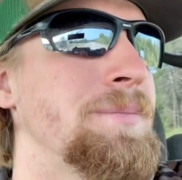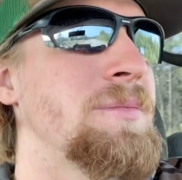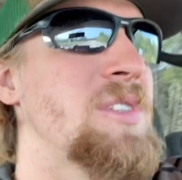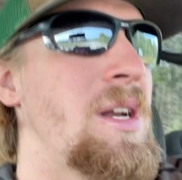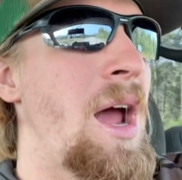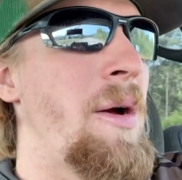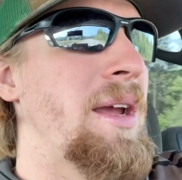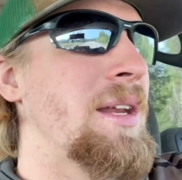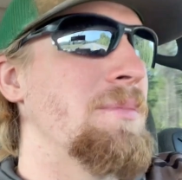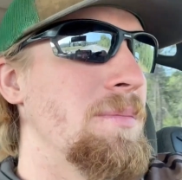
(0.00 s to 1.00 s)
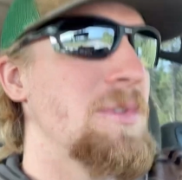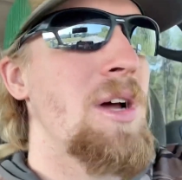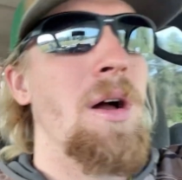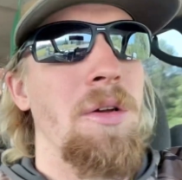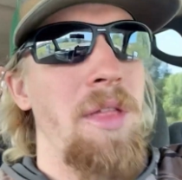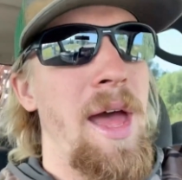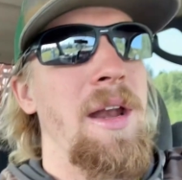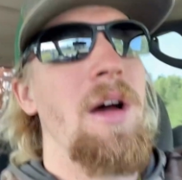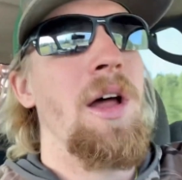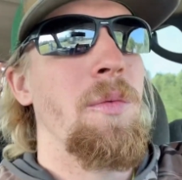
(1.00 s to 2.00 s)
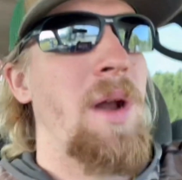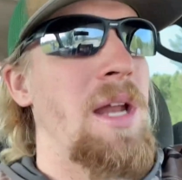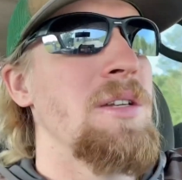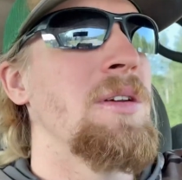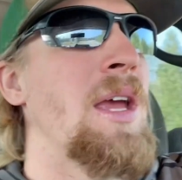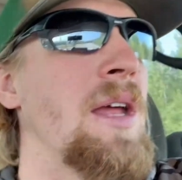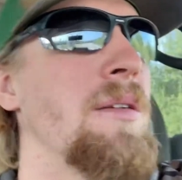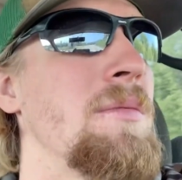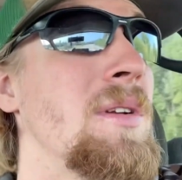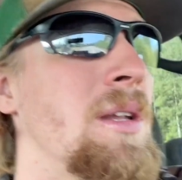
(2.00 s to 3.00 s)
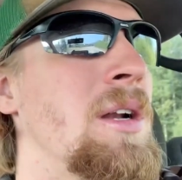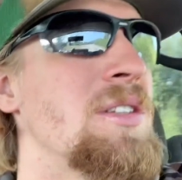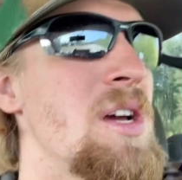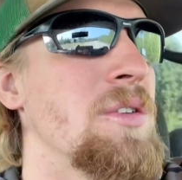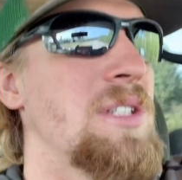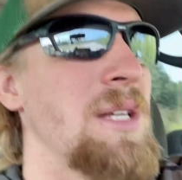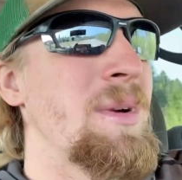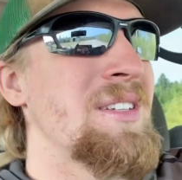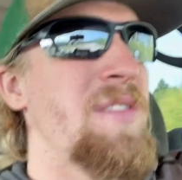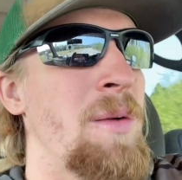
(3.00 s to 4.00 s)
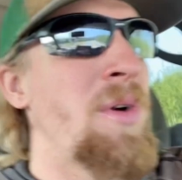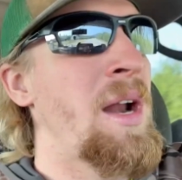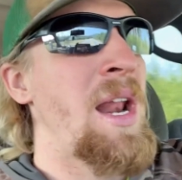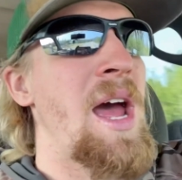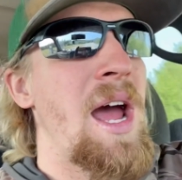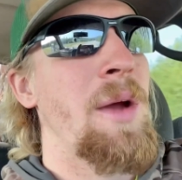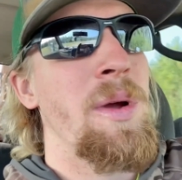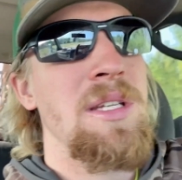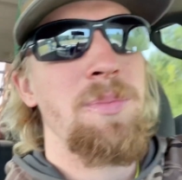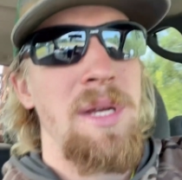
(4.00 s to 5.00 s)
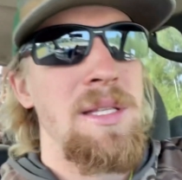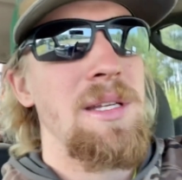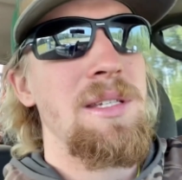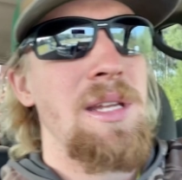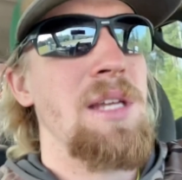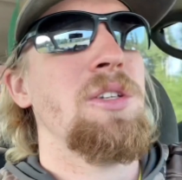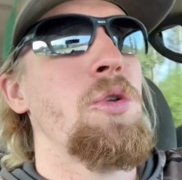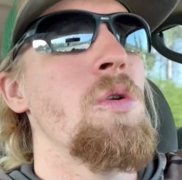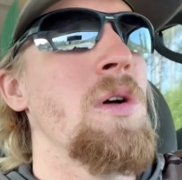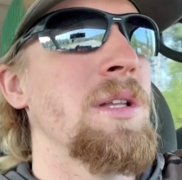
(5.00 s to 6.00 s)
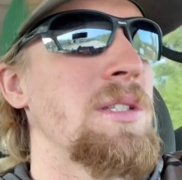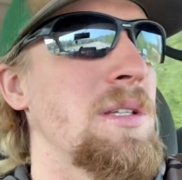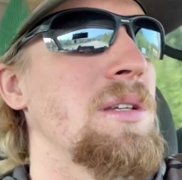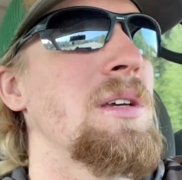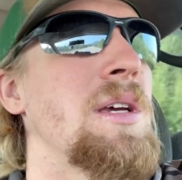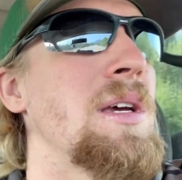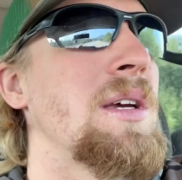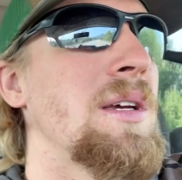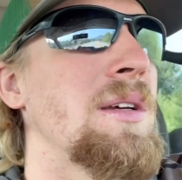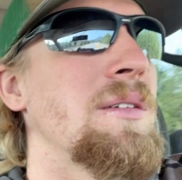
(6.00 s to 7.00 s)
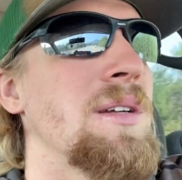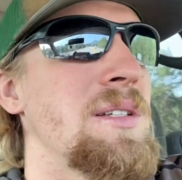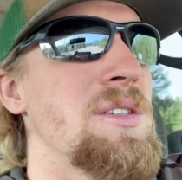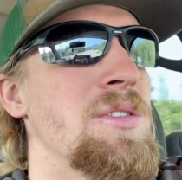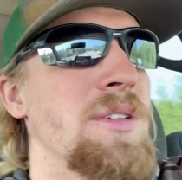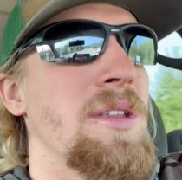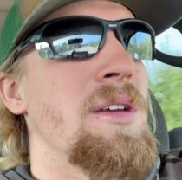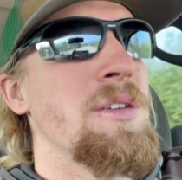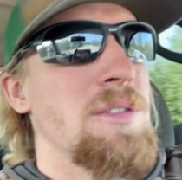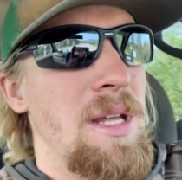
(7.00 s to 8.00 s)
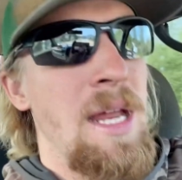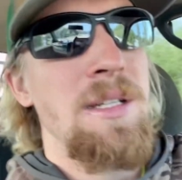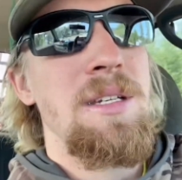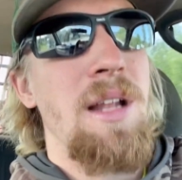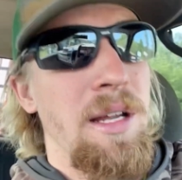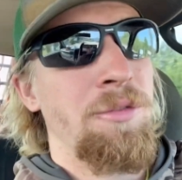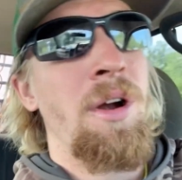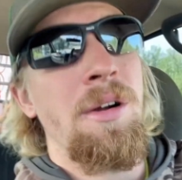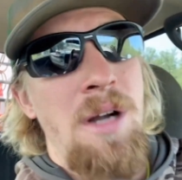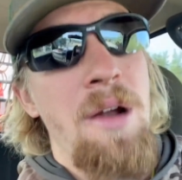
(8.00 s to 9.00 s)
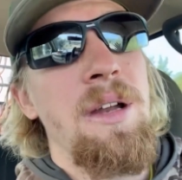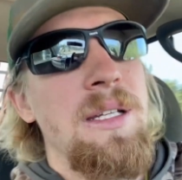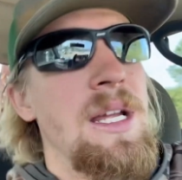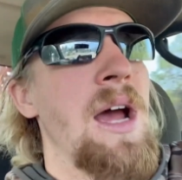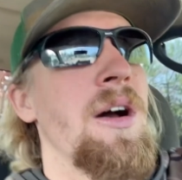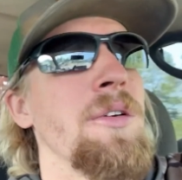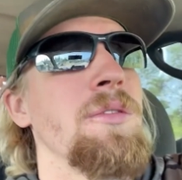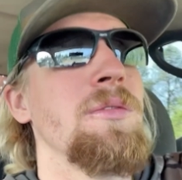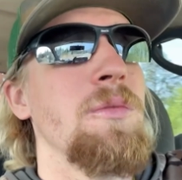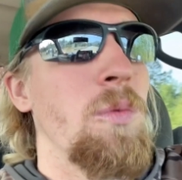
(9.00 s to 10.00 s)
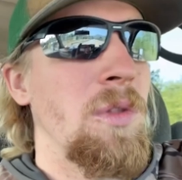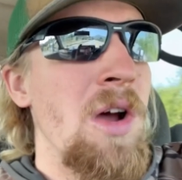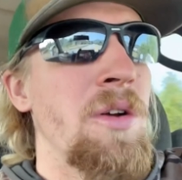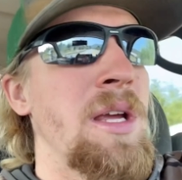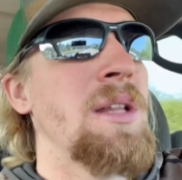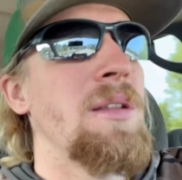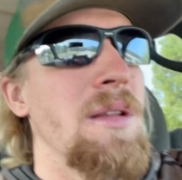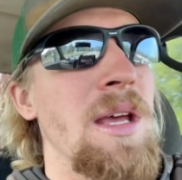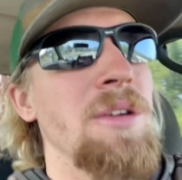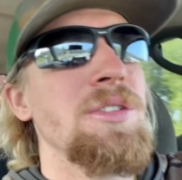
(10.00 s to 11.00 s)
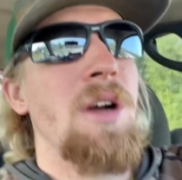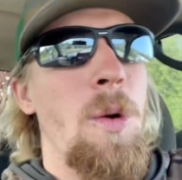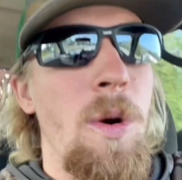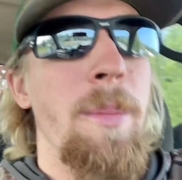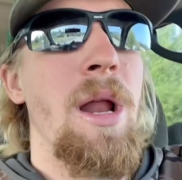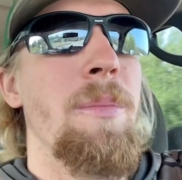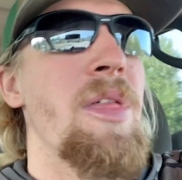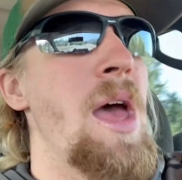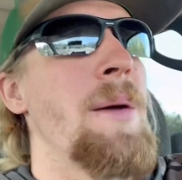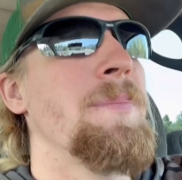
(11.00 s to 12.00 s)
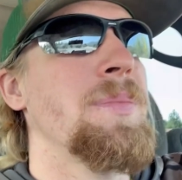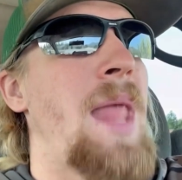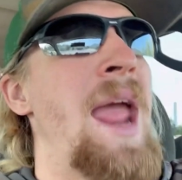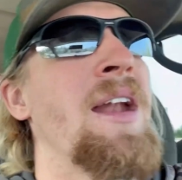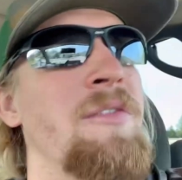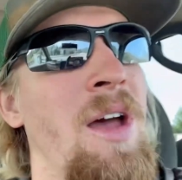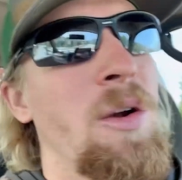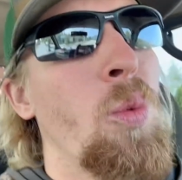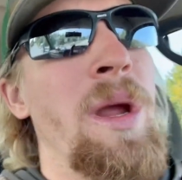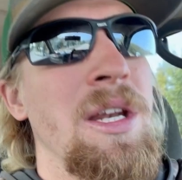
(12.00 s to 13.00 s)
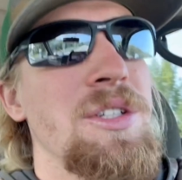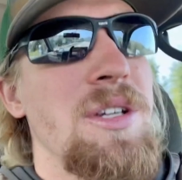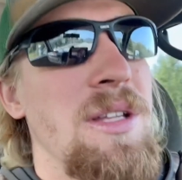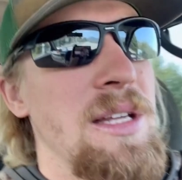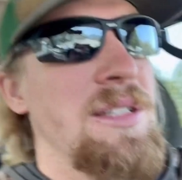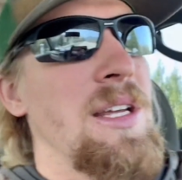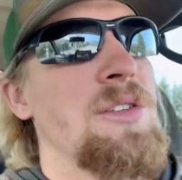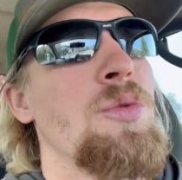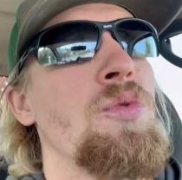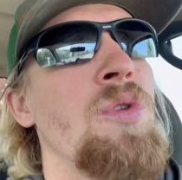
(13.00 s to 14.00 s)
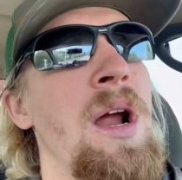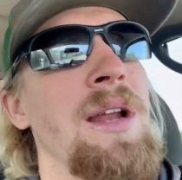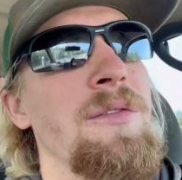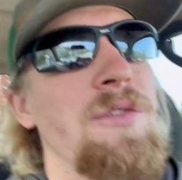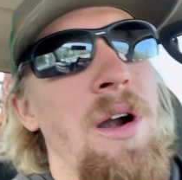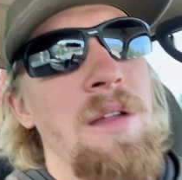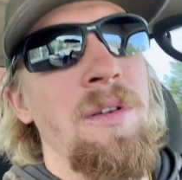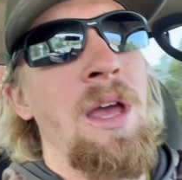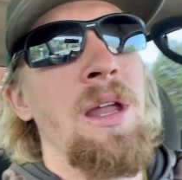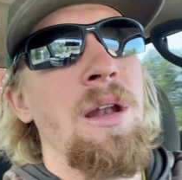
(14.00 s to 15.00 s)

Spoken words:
So now I can toggle that on when I do get a little toasty. But if I'm running at highway speeds, it stays cool. It's usually those in, like, running around in town loaded, it'll start warming up then. And I've got a winch that sits right in front of it.